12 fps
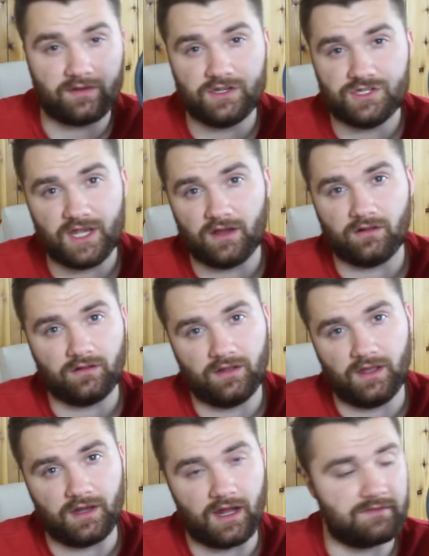in a jail
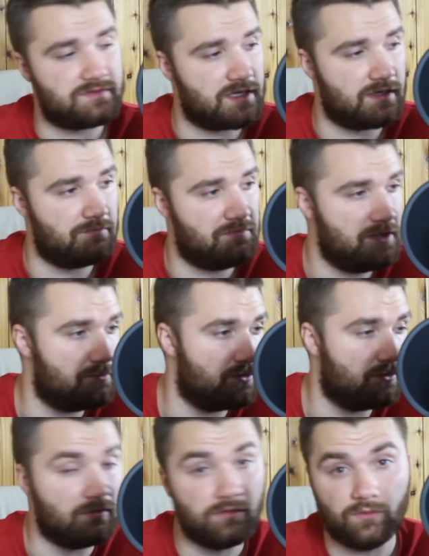and I've seen
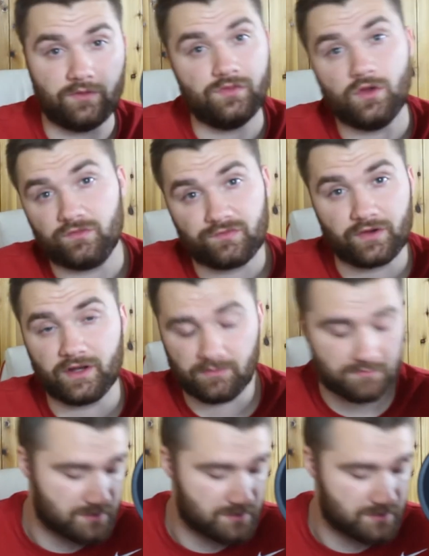people with no freedom.